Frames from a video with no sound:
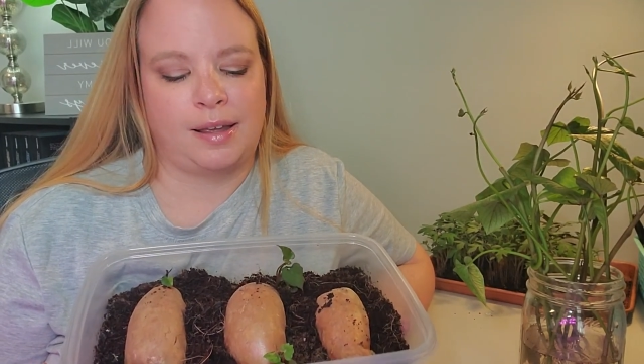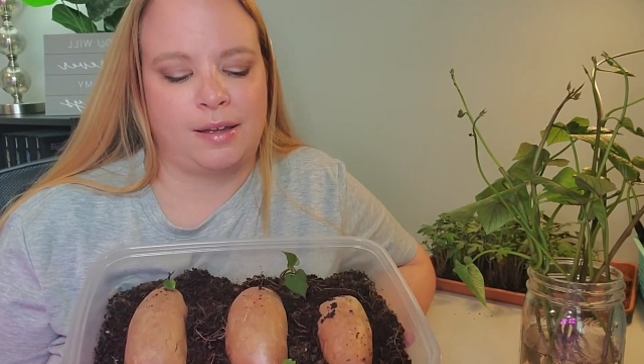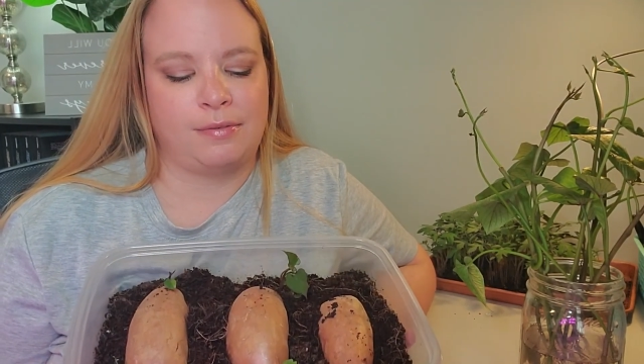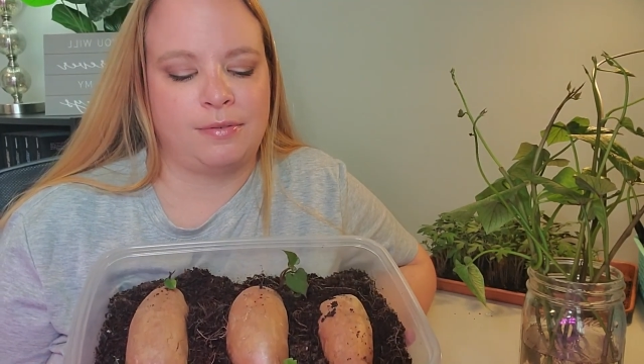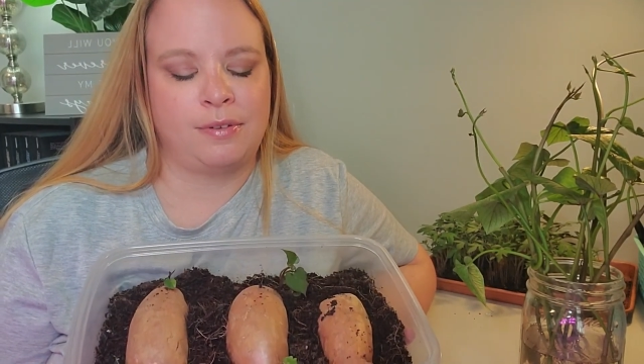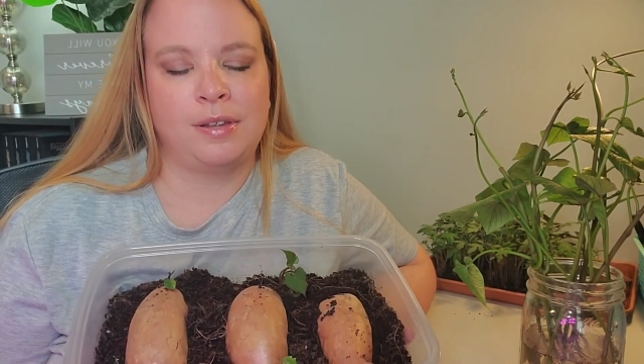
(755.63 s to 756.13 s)

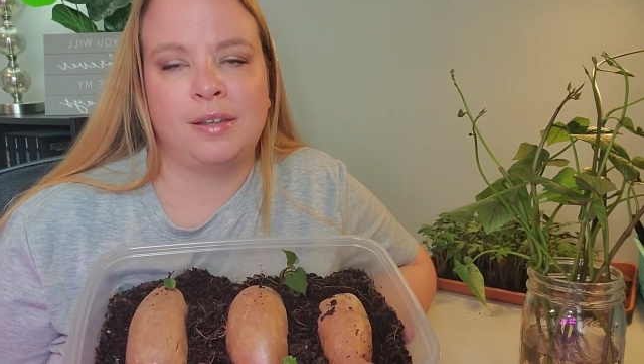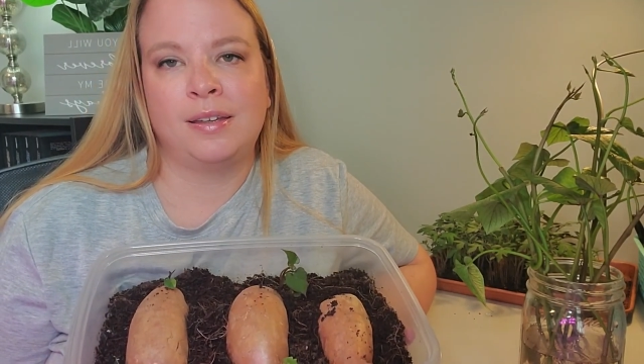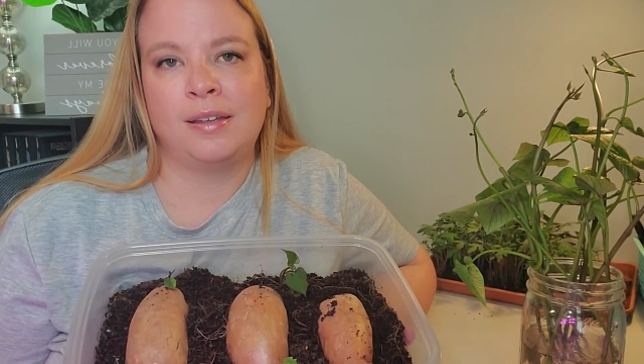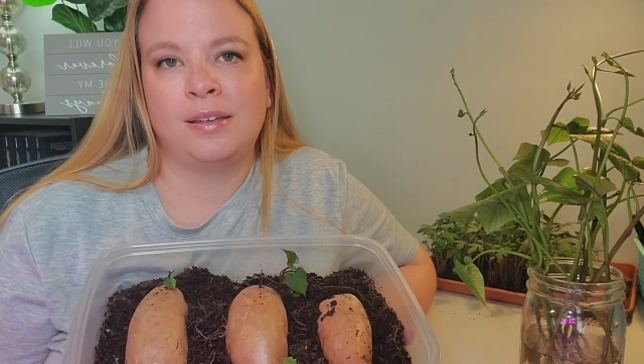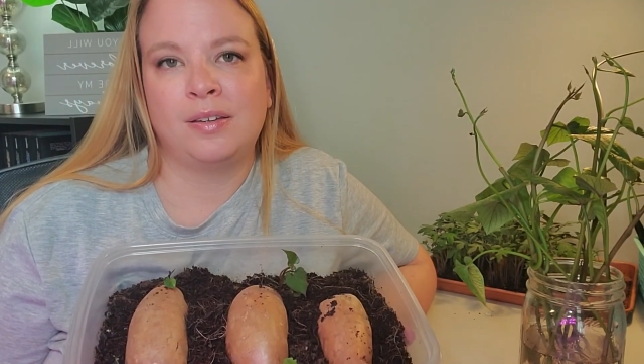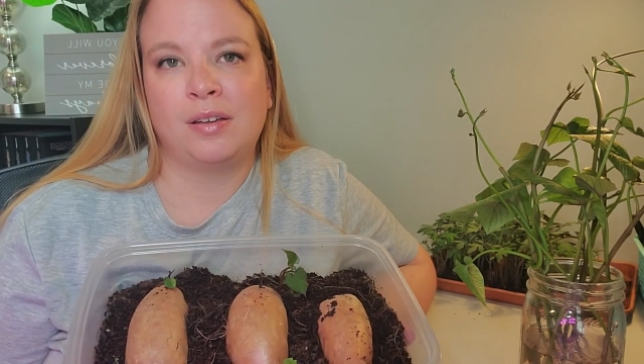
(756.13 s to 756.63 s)
have
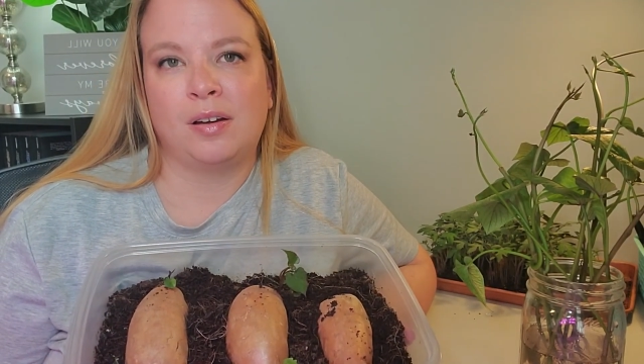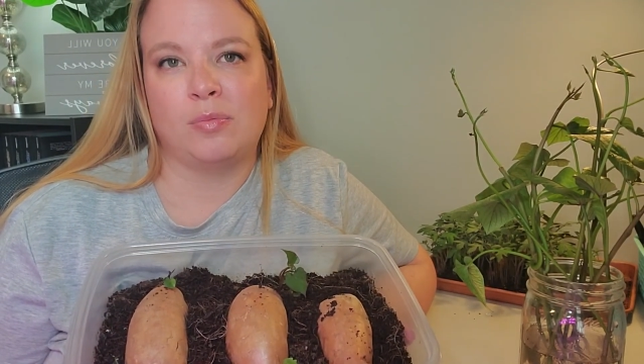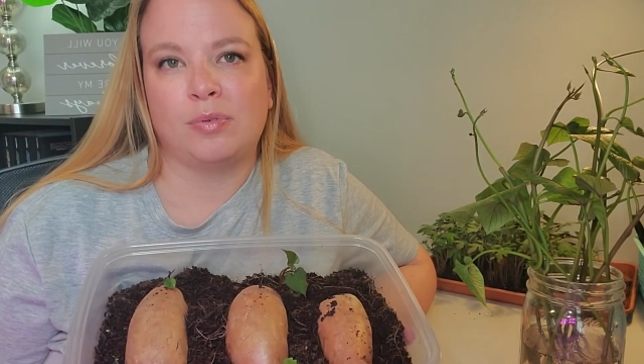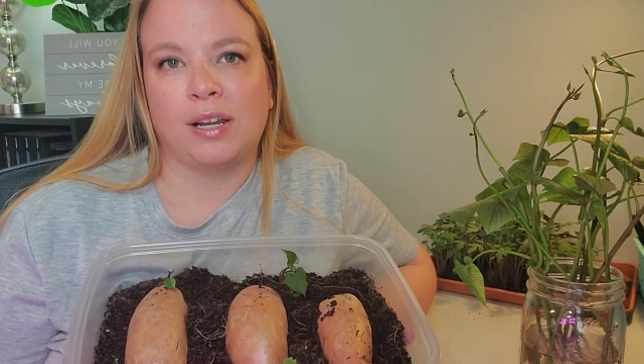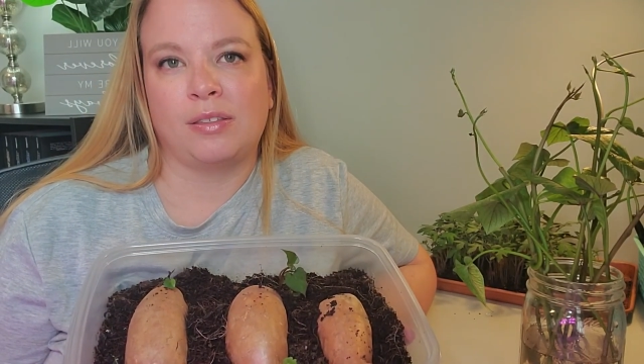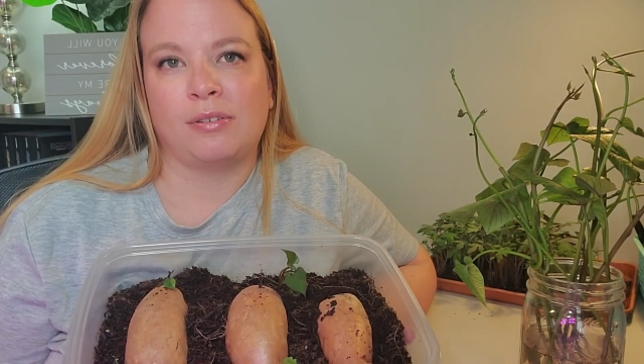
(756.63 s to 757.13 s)
a
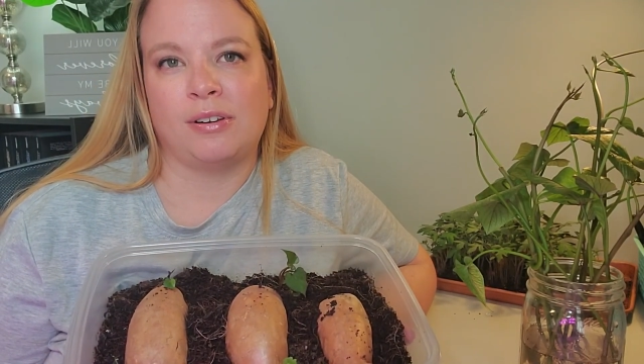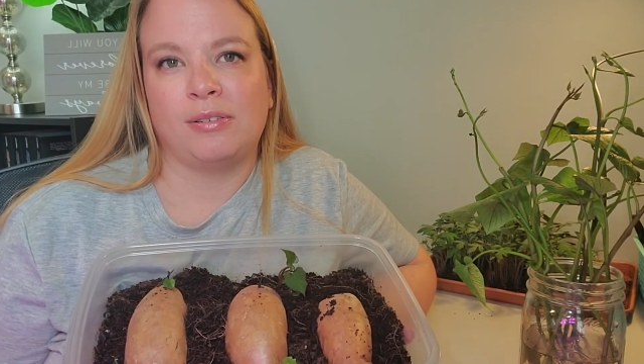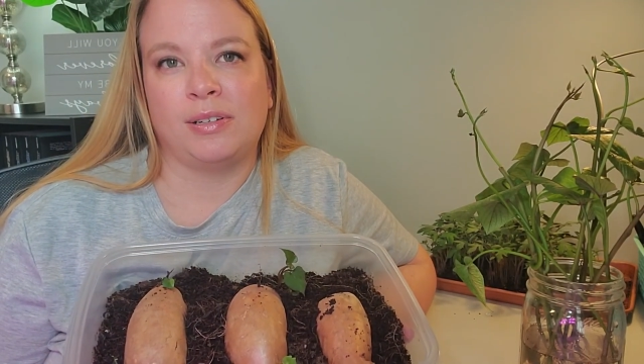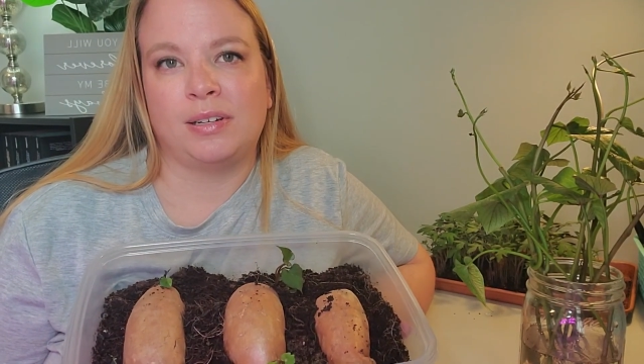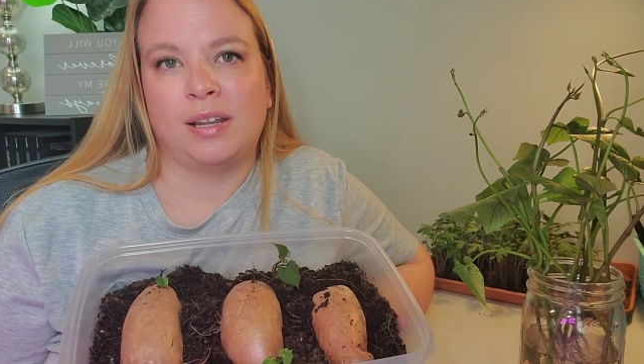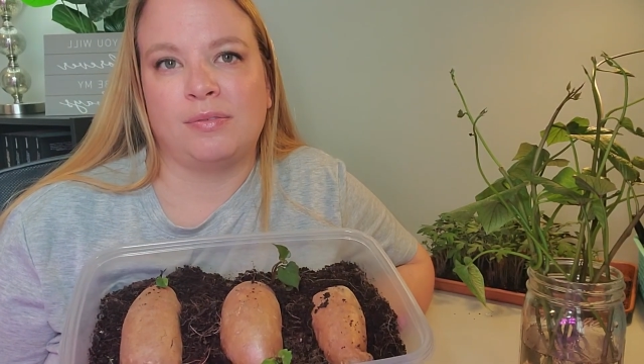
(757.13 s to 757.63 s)

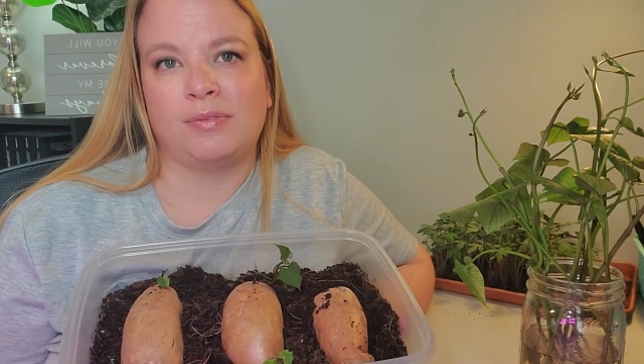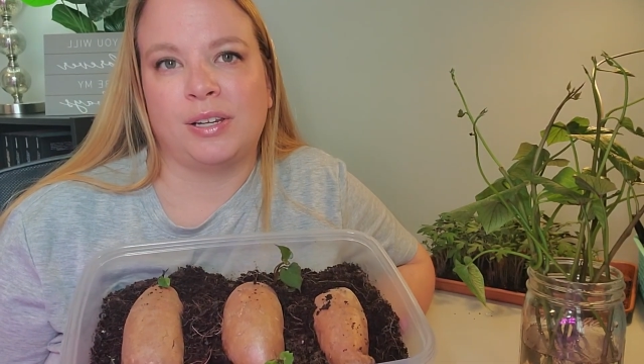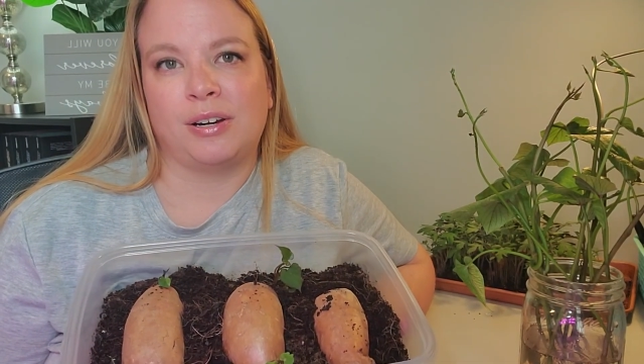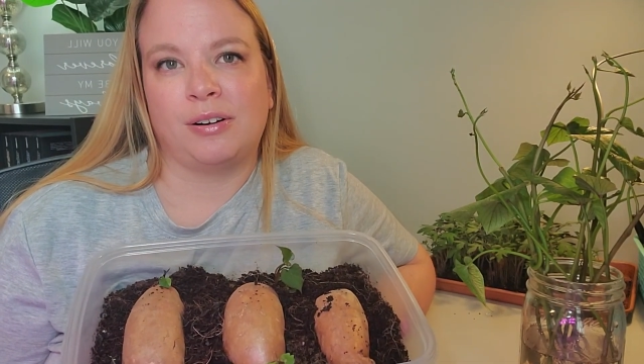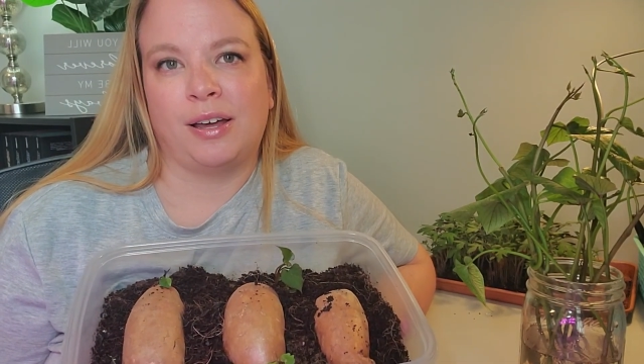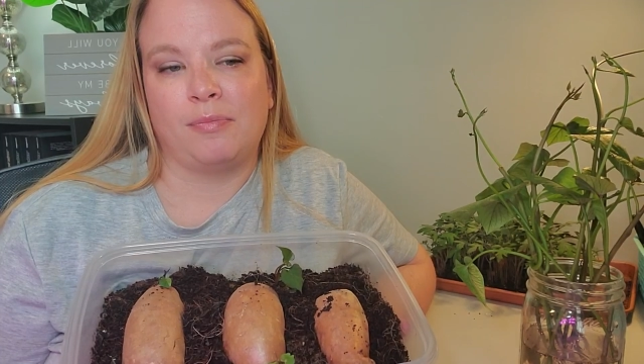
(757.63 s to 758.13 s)
breakthrough and
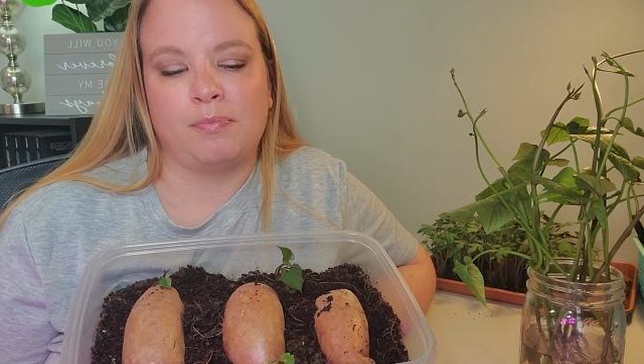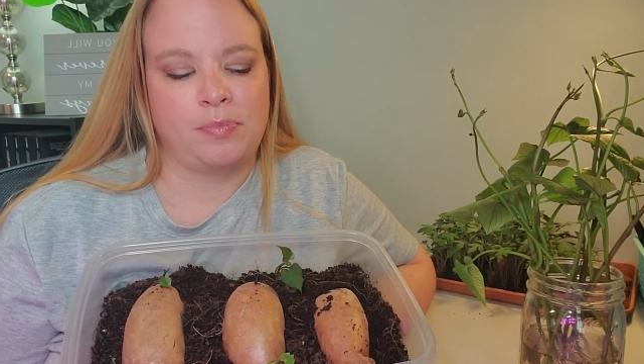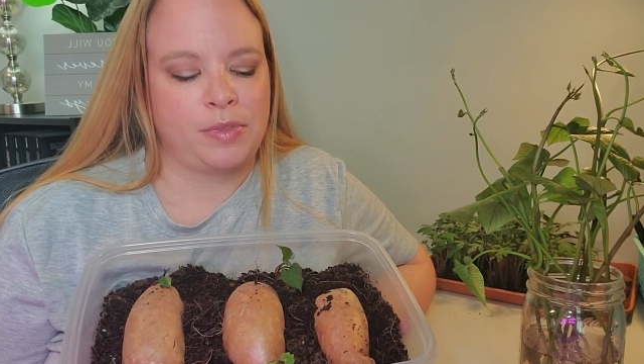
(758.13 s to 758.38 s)
figure it out.